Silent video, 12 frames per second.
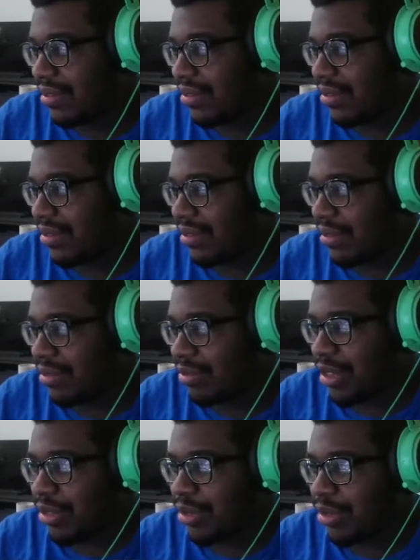
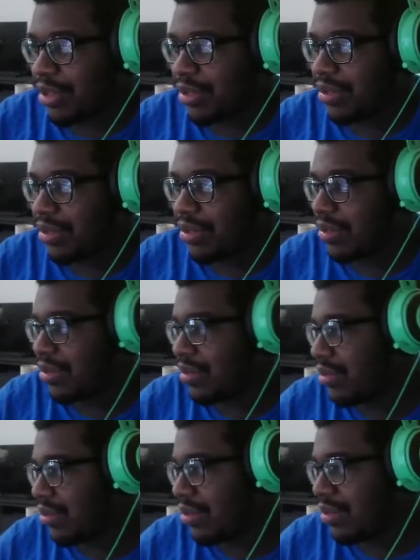popping off
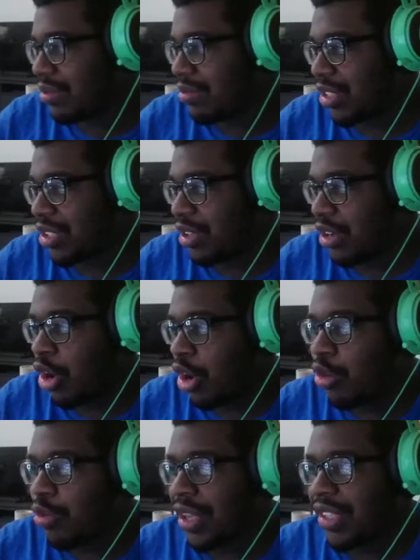now.
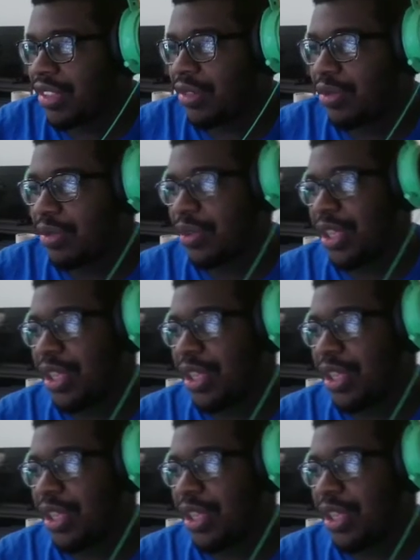Holy crap.